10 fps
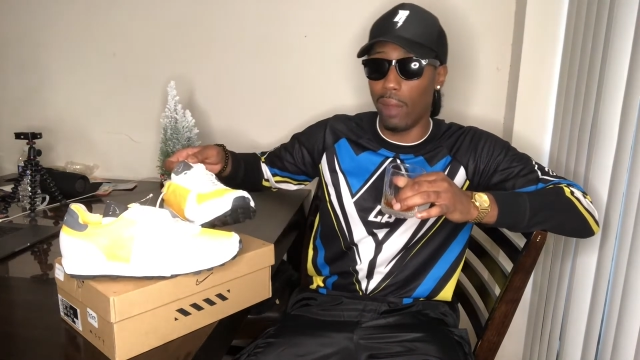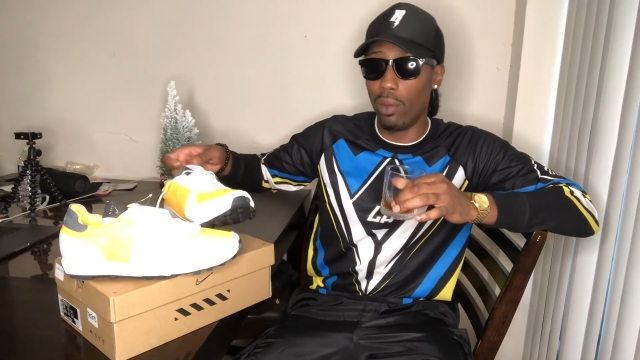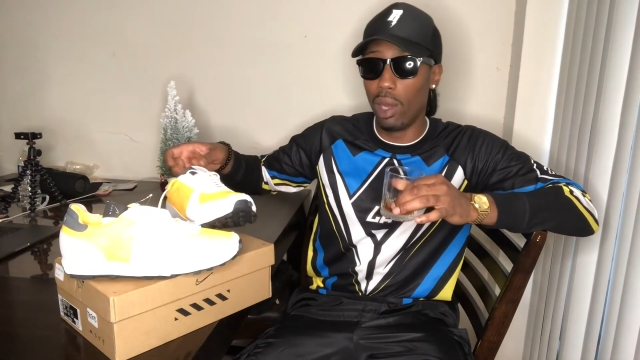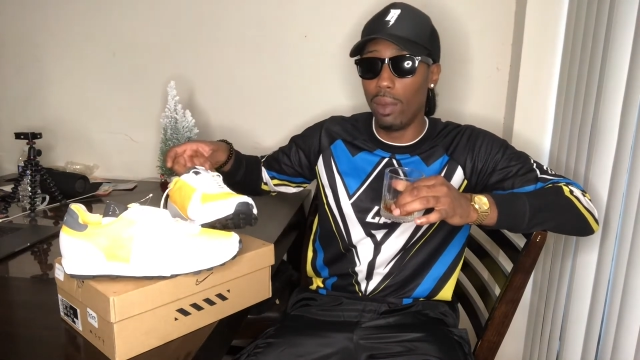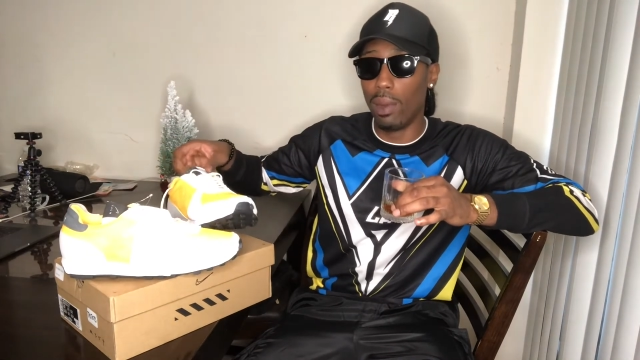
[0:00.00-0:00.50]
if you
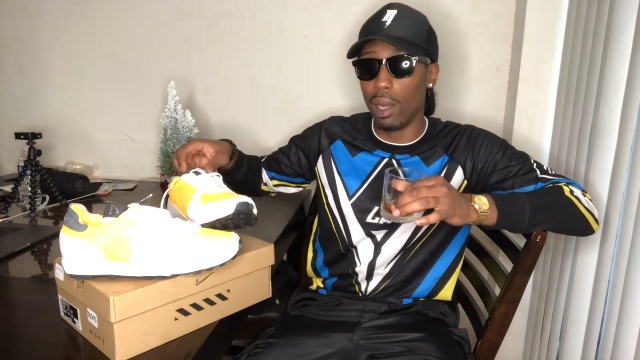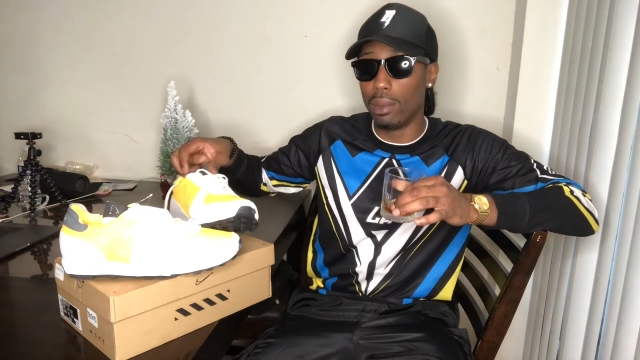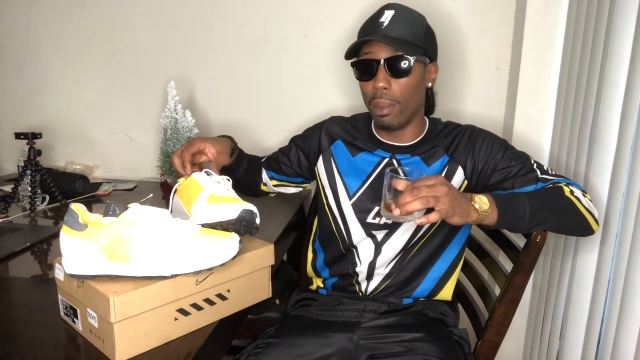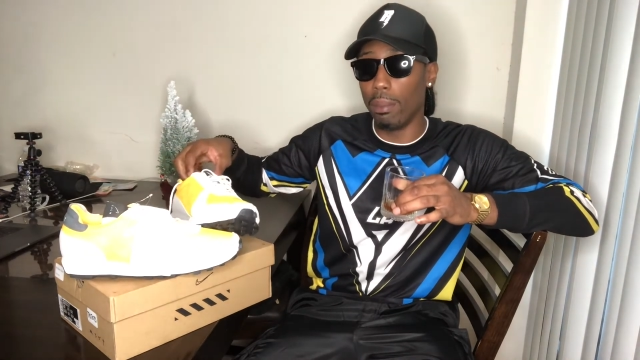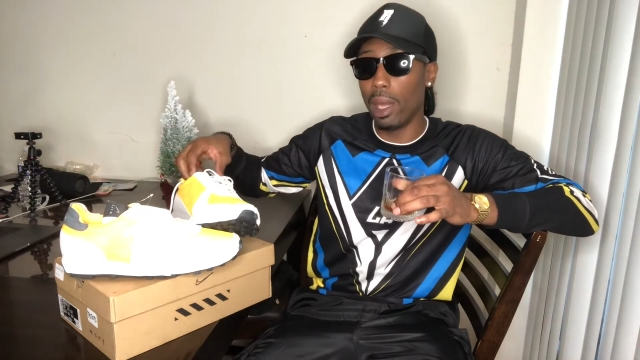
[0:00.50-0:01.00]
leave it up
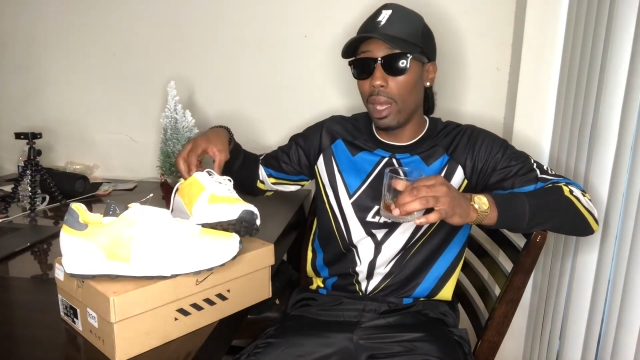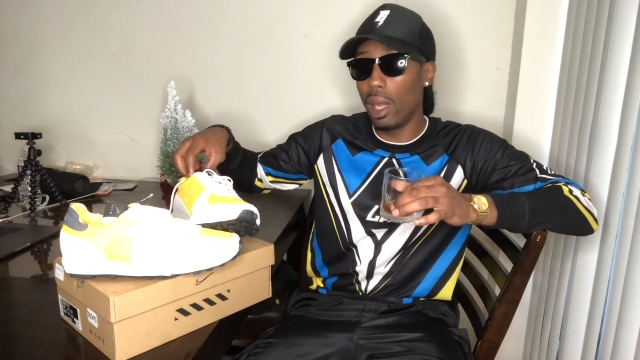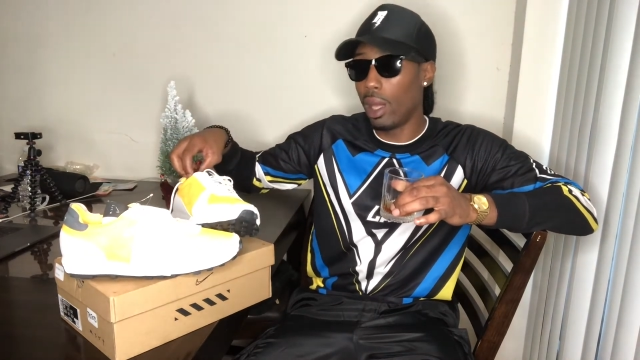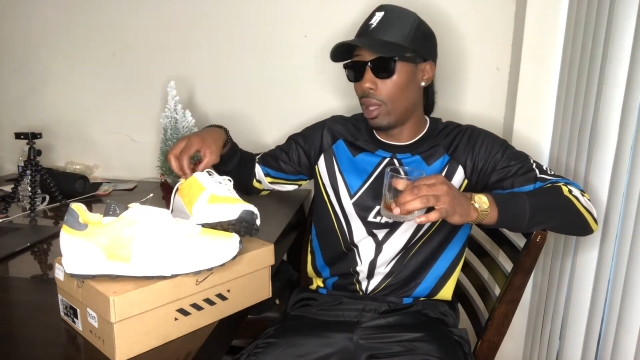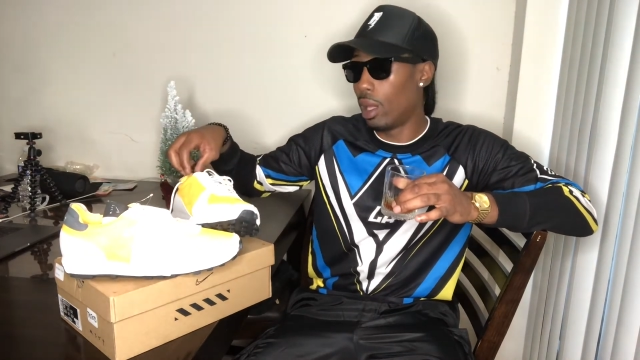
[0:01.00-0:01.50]
to
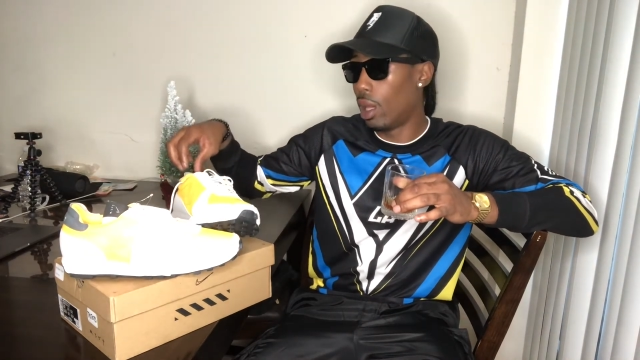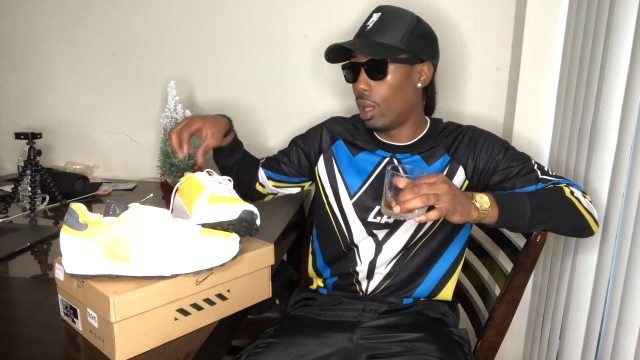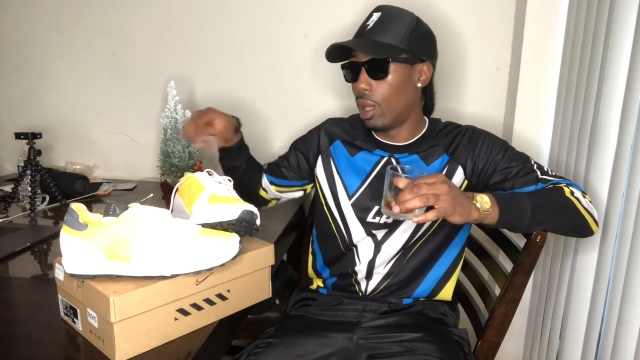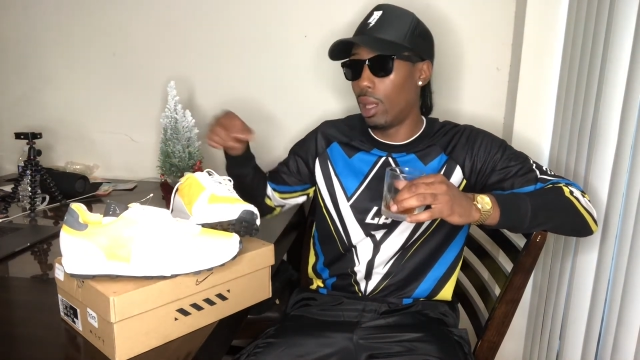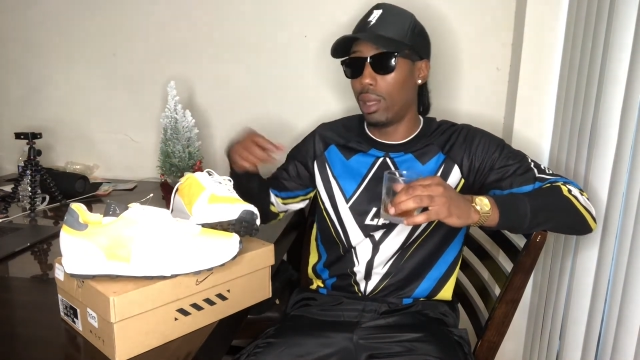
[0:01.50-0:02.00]
me,
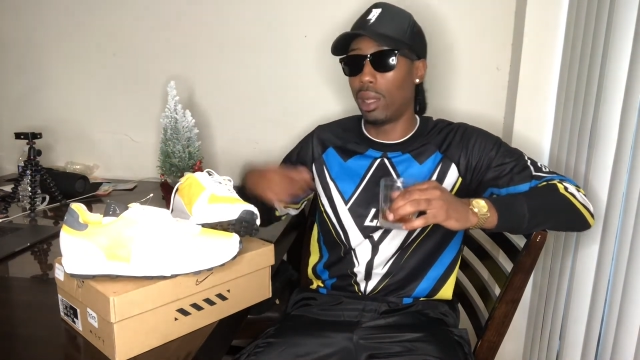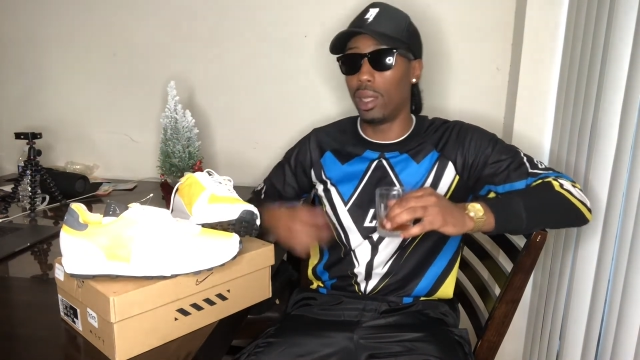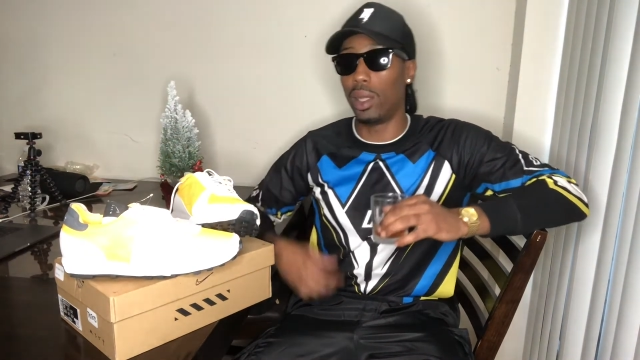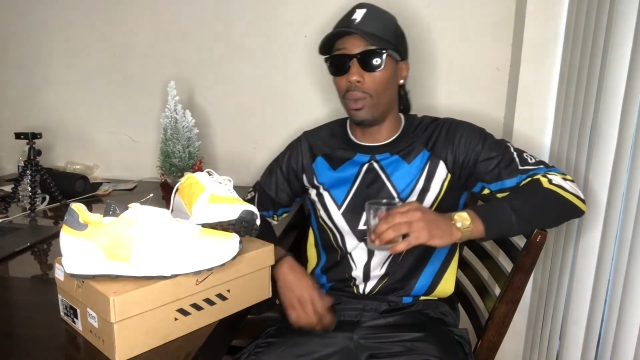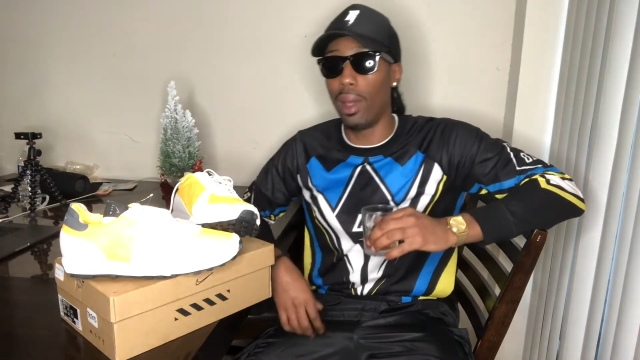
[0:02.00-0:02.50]

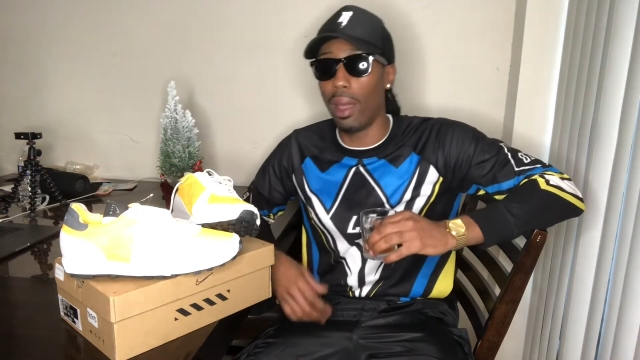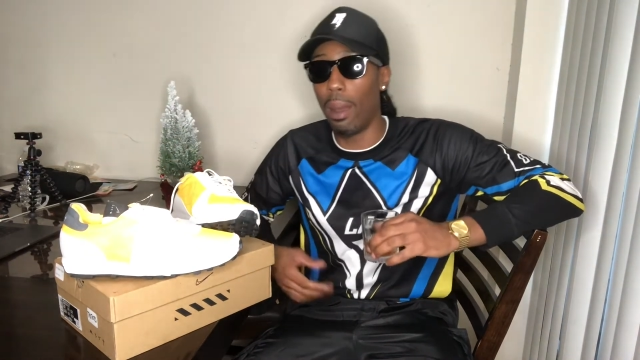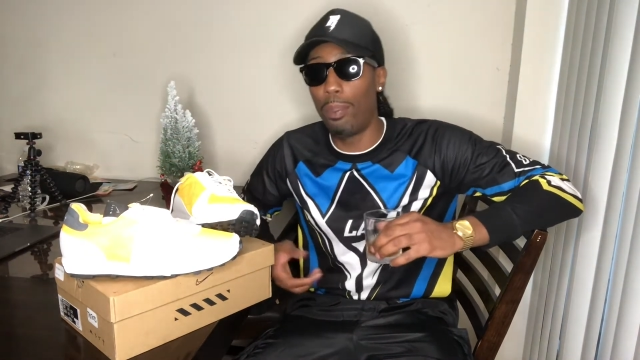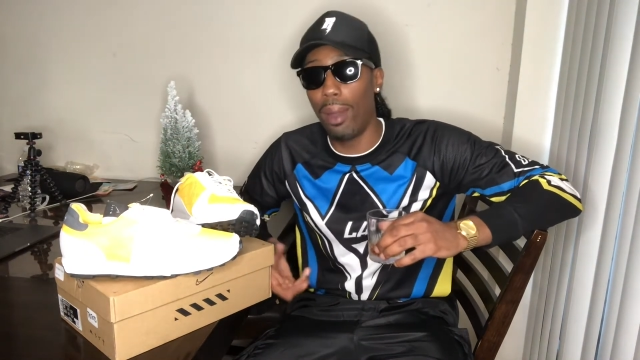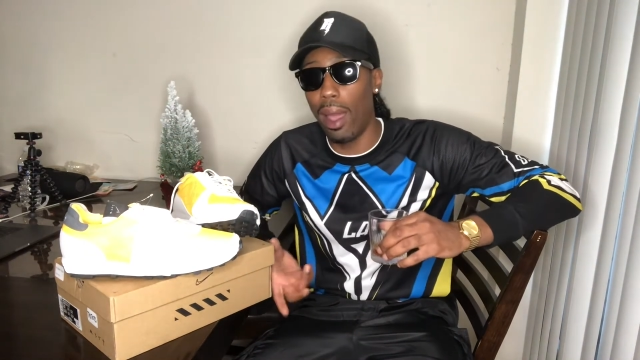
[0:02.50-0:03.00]
like the way I
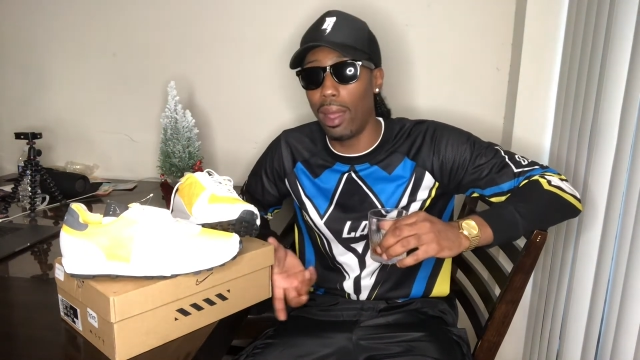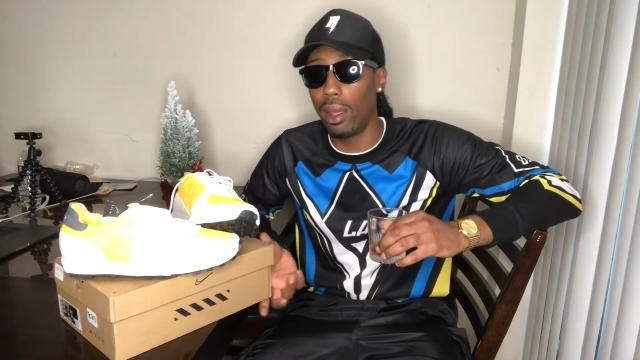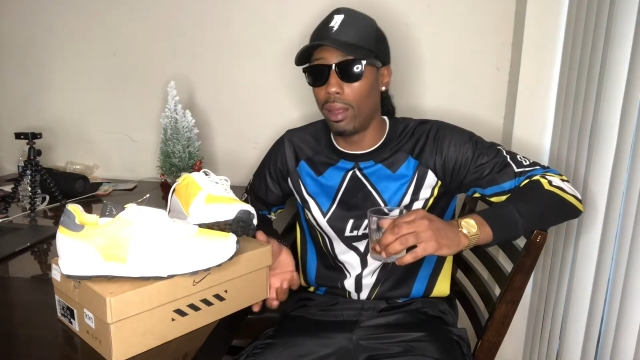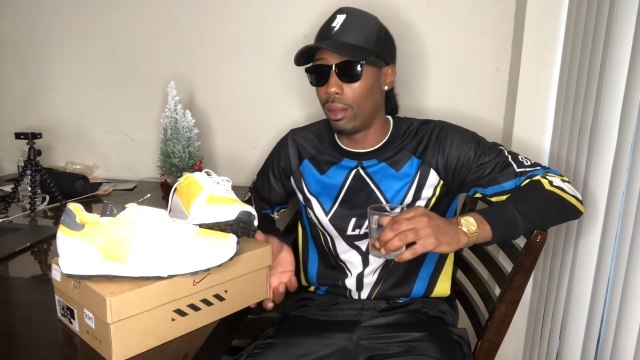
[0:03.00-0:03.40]
probably,